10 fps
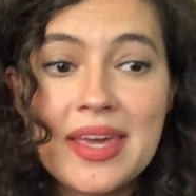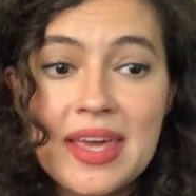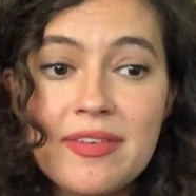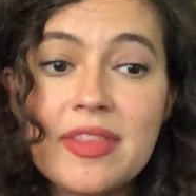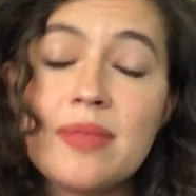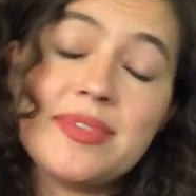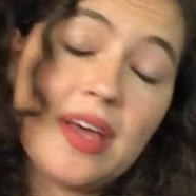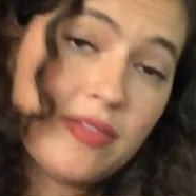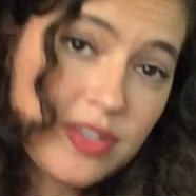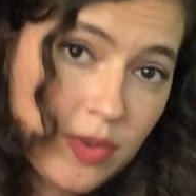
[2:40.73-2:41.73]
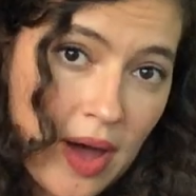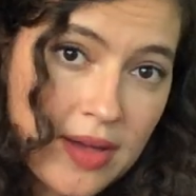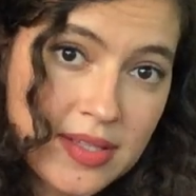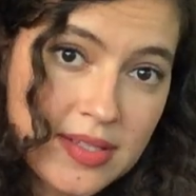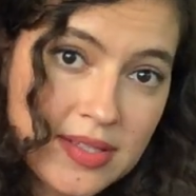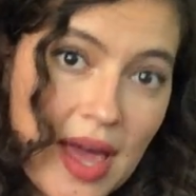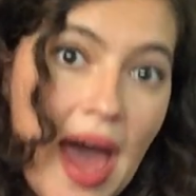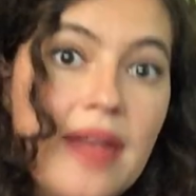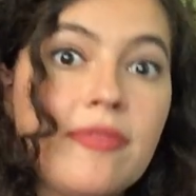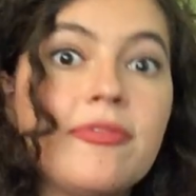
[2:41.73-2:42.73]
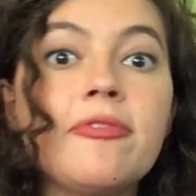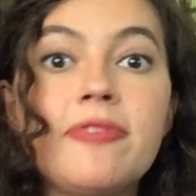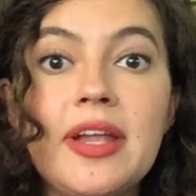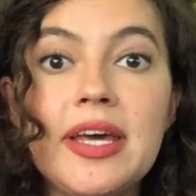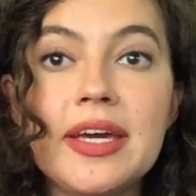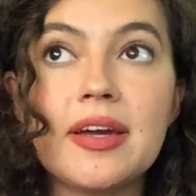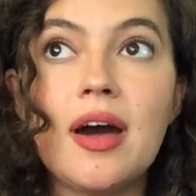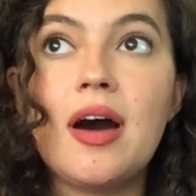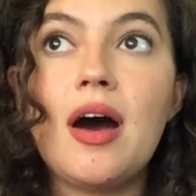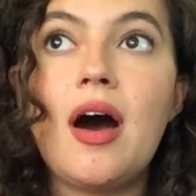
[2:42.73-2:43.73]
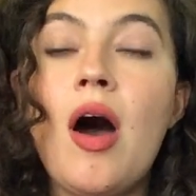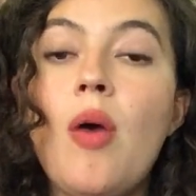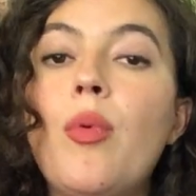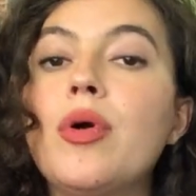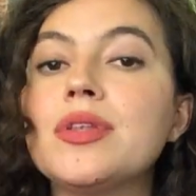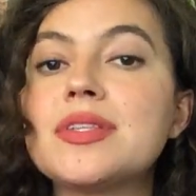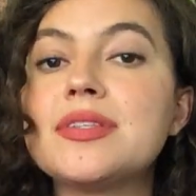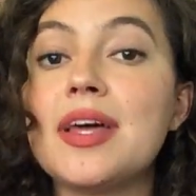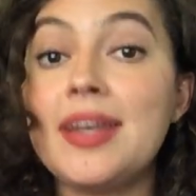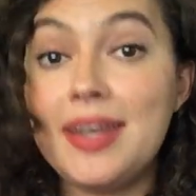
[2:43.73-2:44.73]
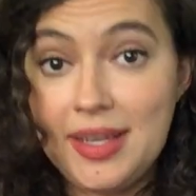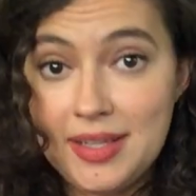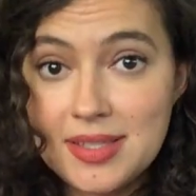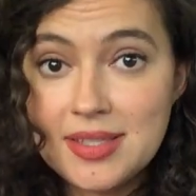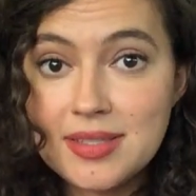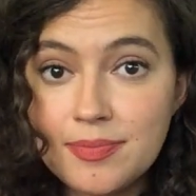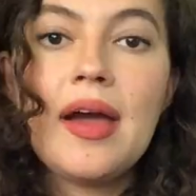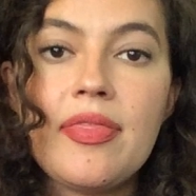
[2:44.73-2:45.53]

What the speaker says: giving themselves to us and fulfilling our wants and needs.